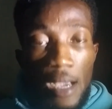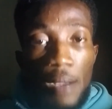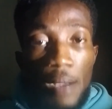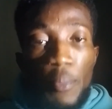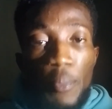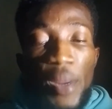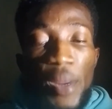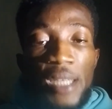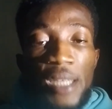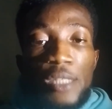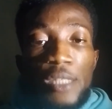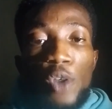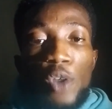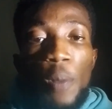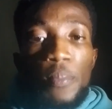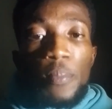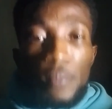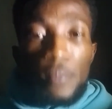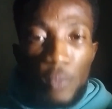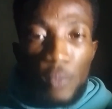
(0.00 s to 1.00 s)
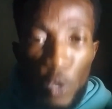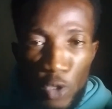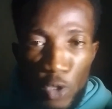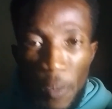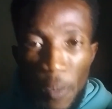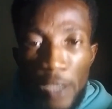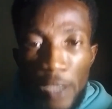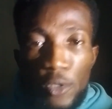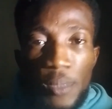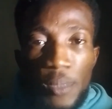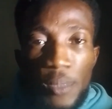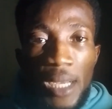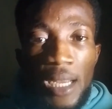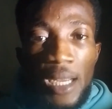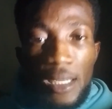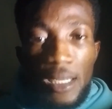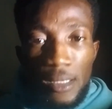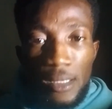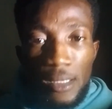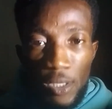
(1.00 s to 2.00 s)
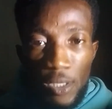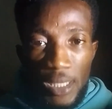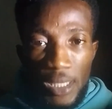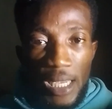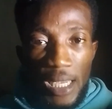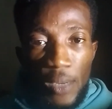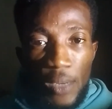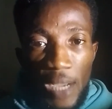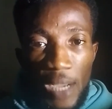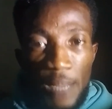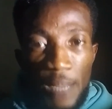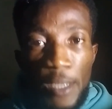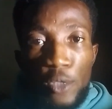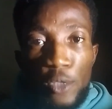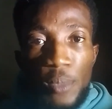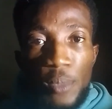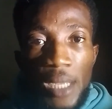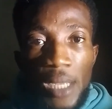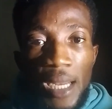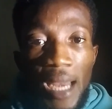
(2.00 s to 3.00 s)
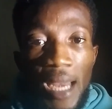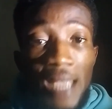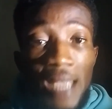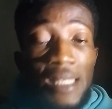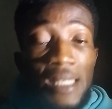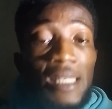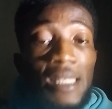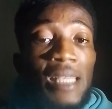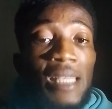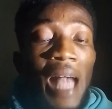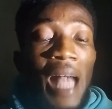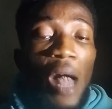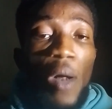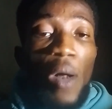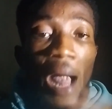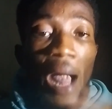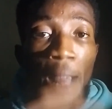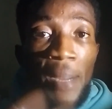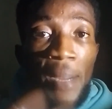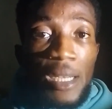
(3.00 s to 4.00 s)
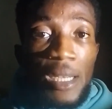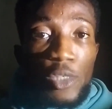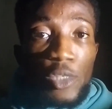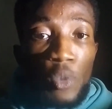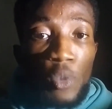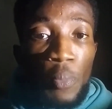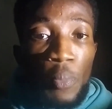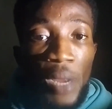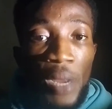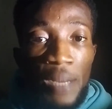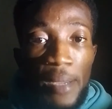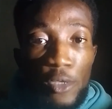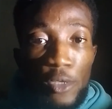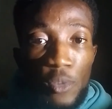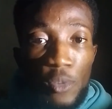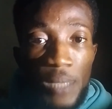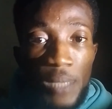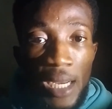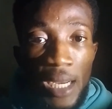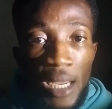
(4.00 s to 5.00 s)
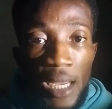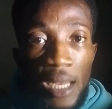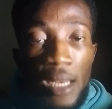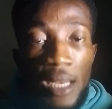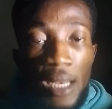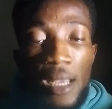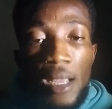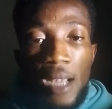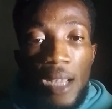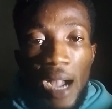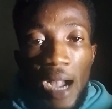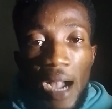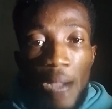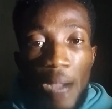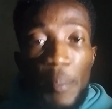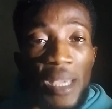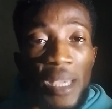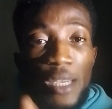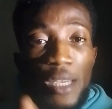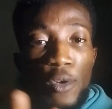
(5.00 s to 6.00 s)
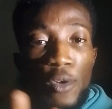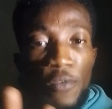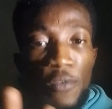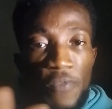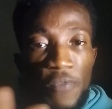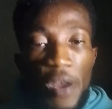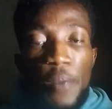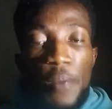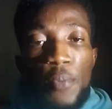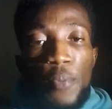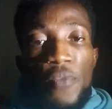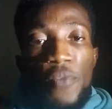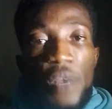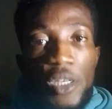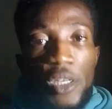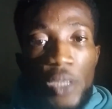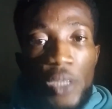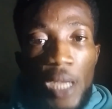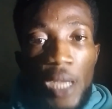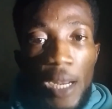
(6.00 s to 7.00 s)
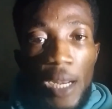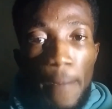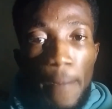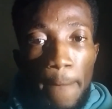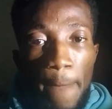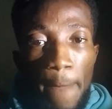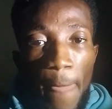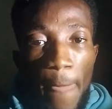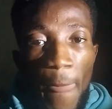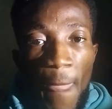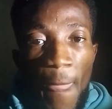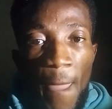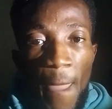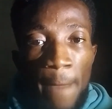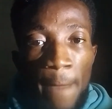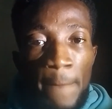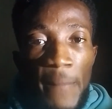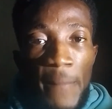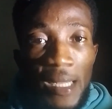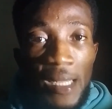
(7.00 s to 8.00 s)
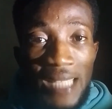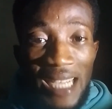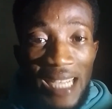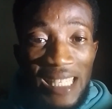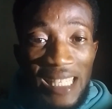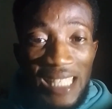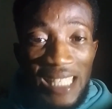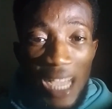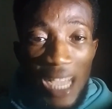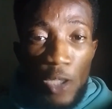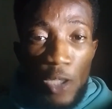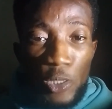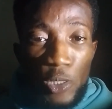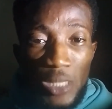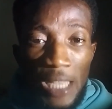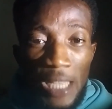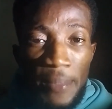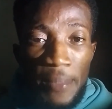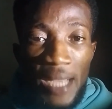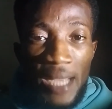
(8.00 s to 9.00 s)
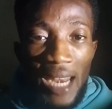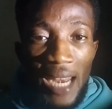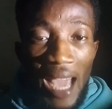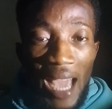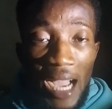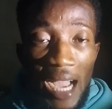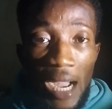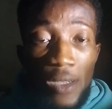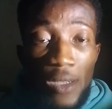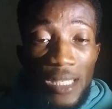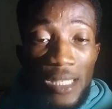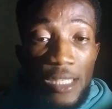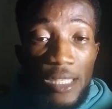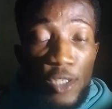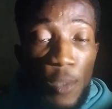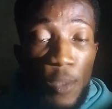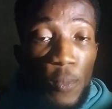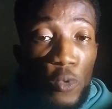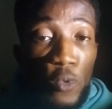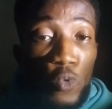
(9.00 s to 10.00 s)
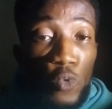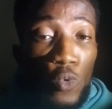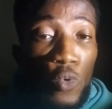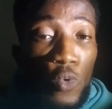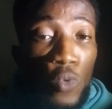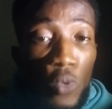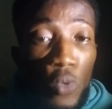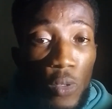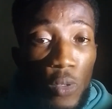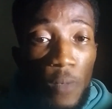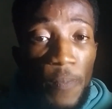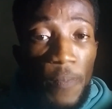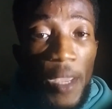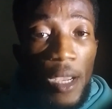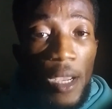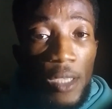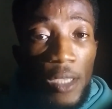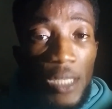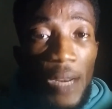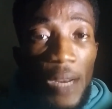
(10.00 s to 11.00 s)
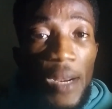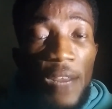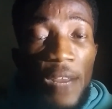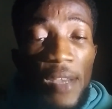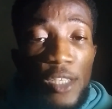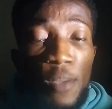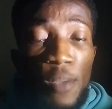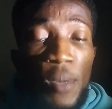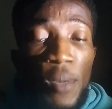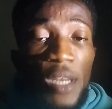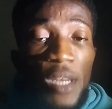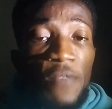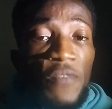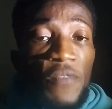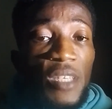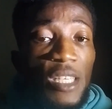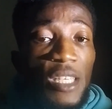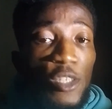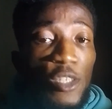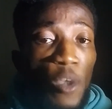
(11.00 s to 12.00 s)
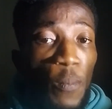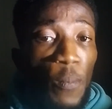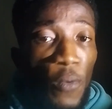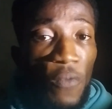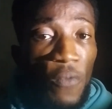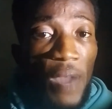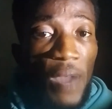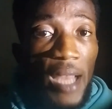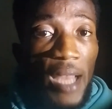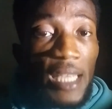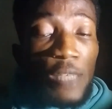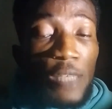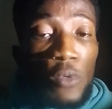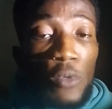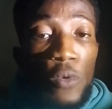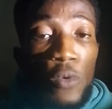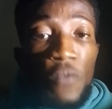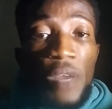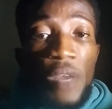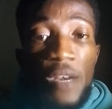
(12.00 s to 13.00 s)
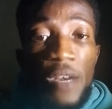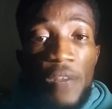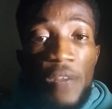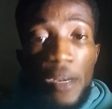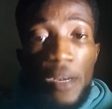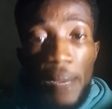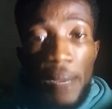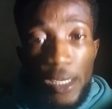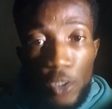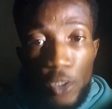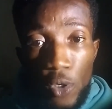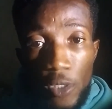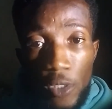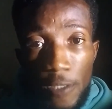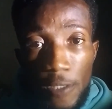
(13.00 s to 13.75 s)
Brand it up. Go to my YouTube channel. Just take a look at my YouTube channel and see how I managed to brand my YouTube channel and make it look very professional. That is how your social media account is supposed to look. So that whenever somebody visits your profile, it will look very, very mature.